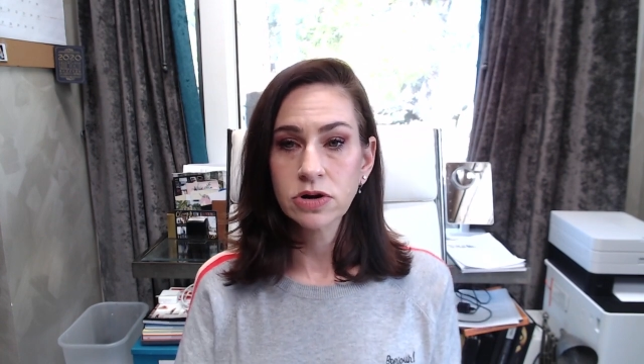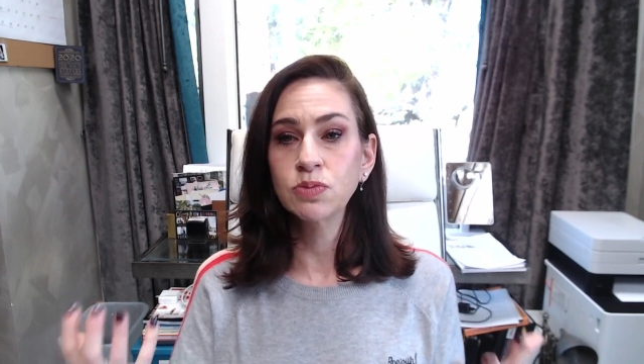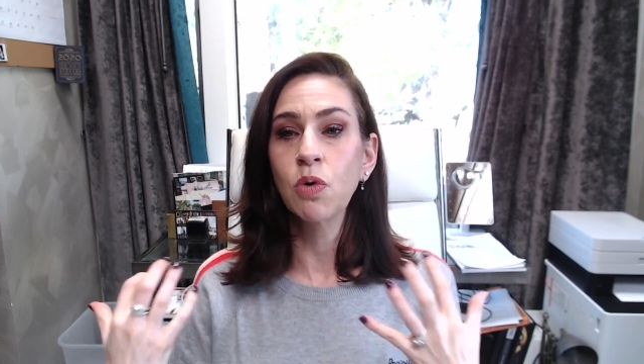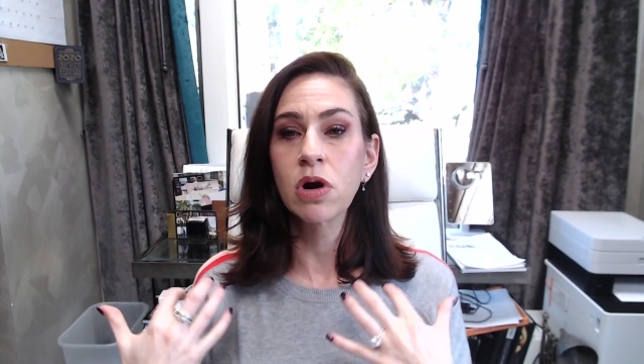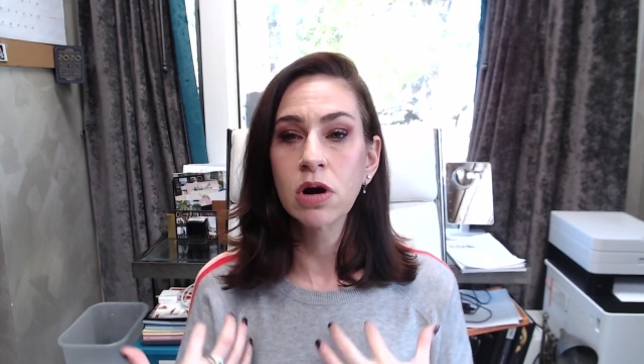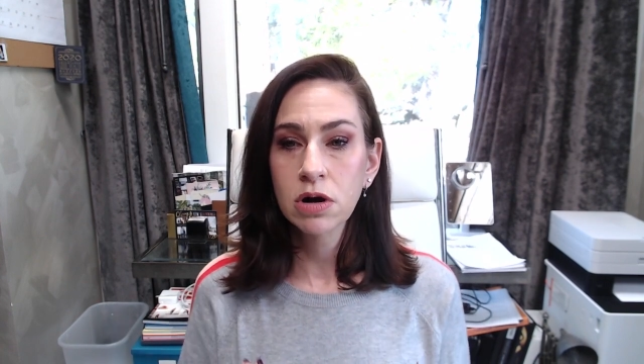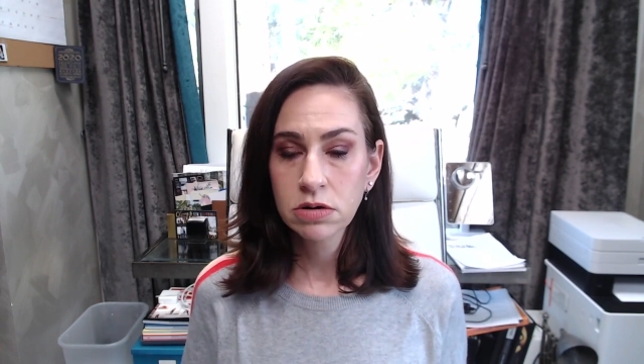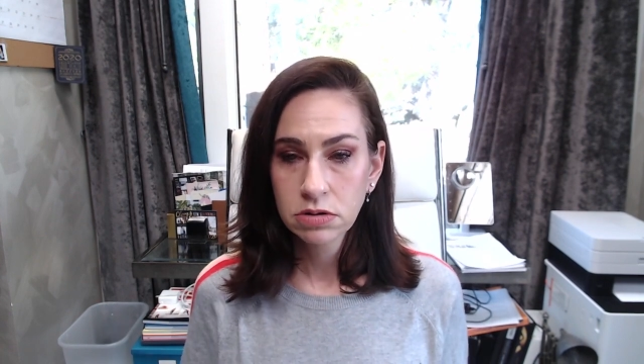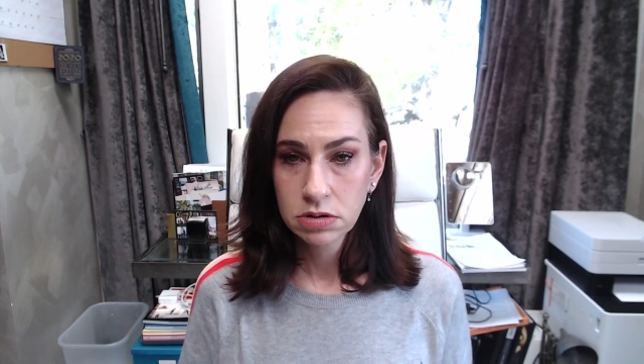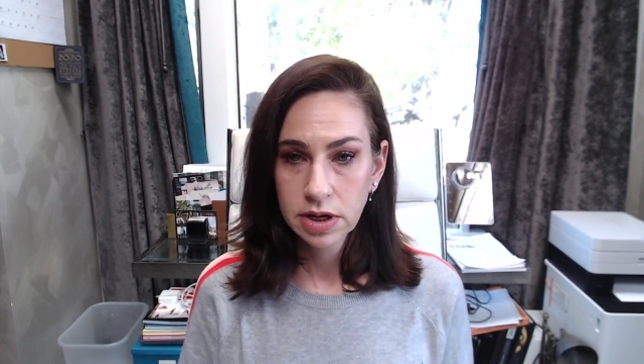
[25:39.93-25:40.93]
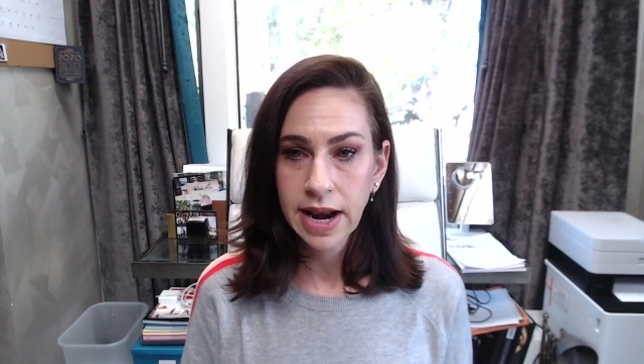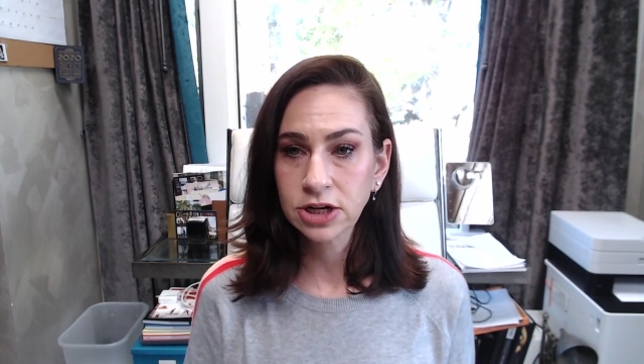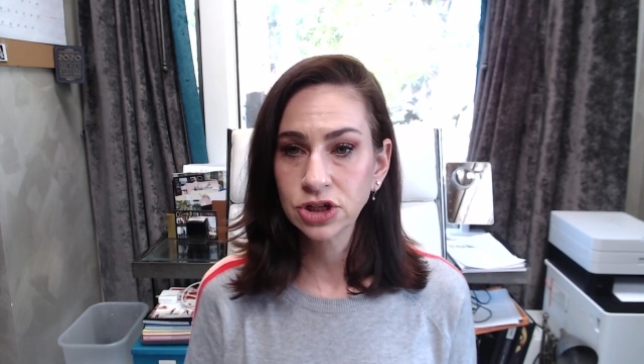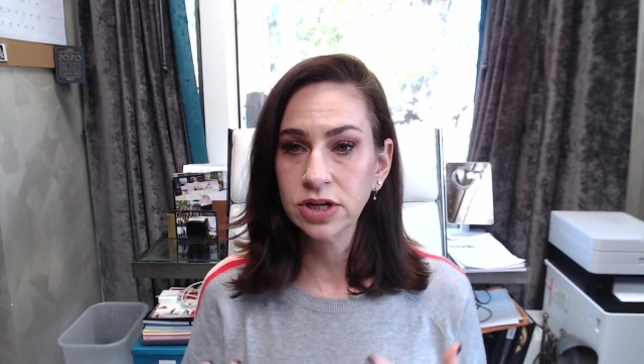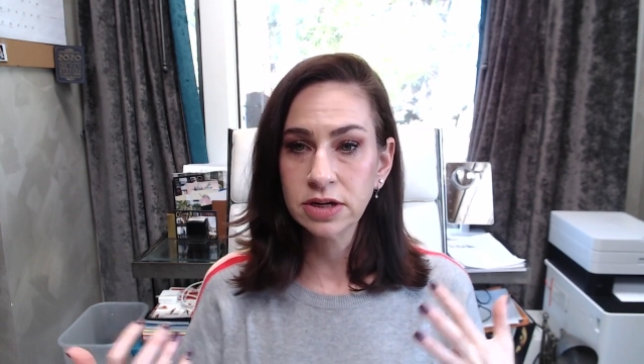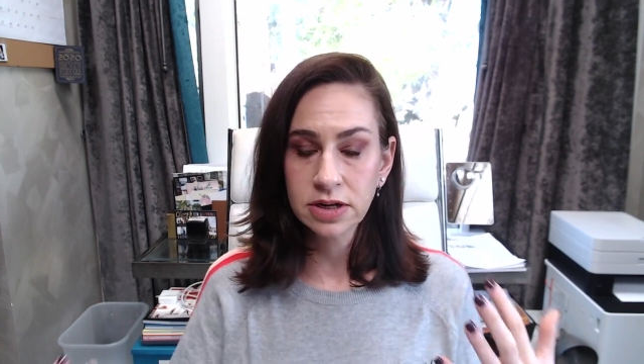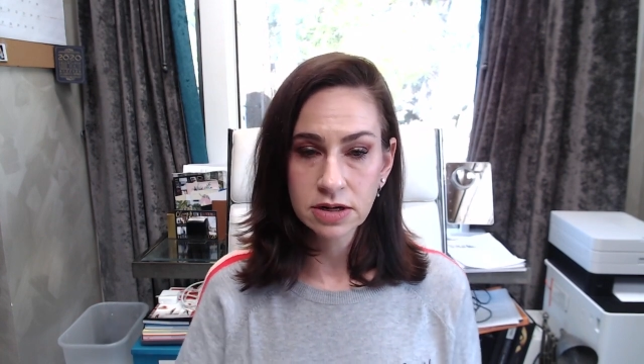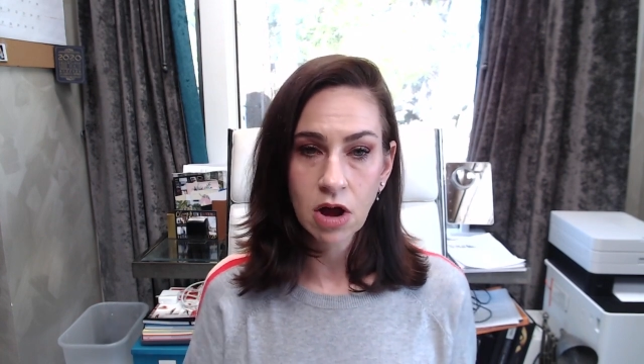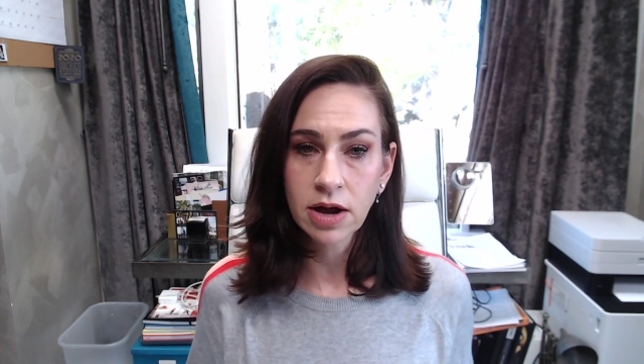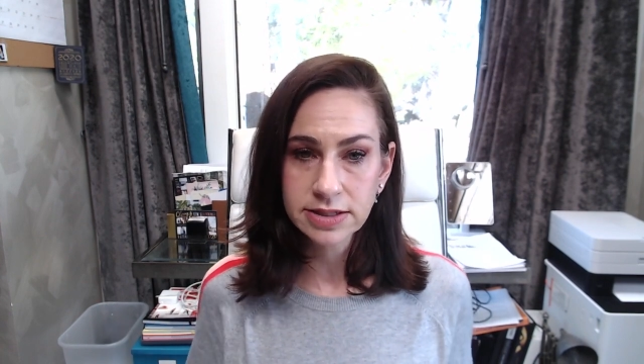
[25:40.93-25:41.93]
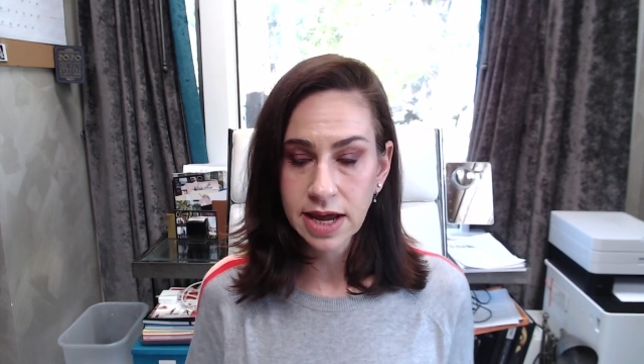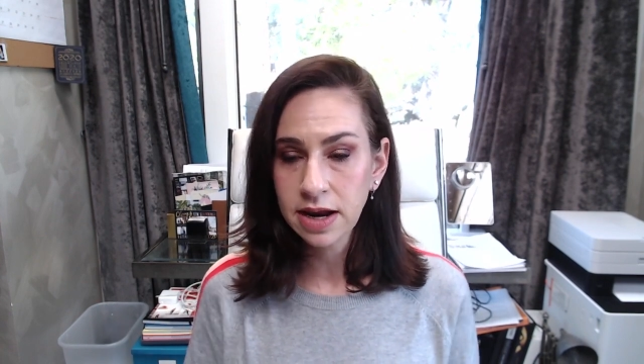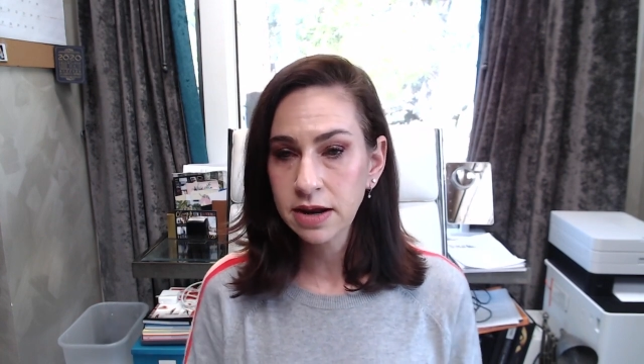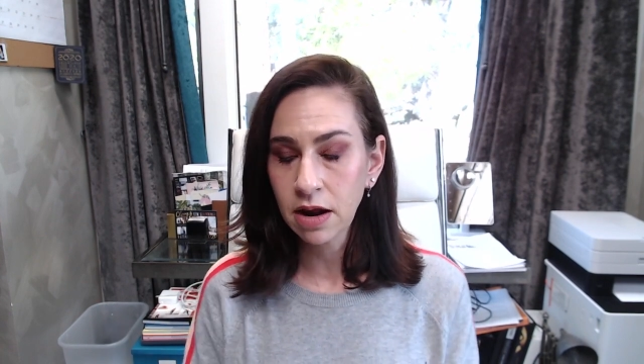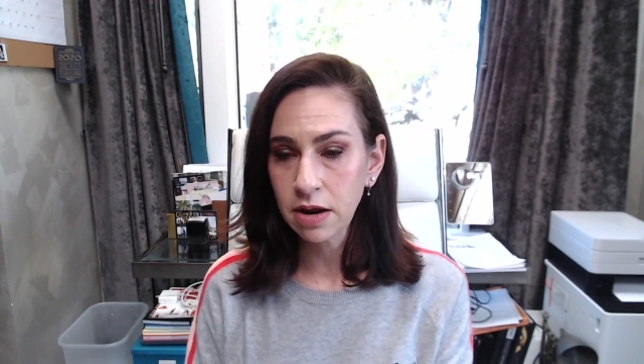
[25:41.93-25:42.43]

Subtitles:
more connection and content,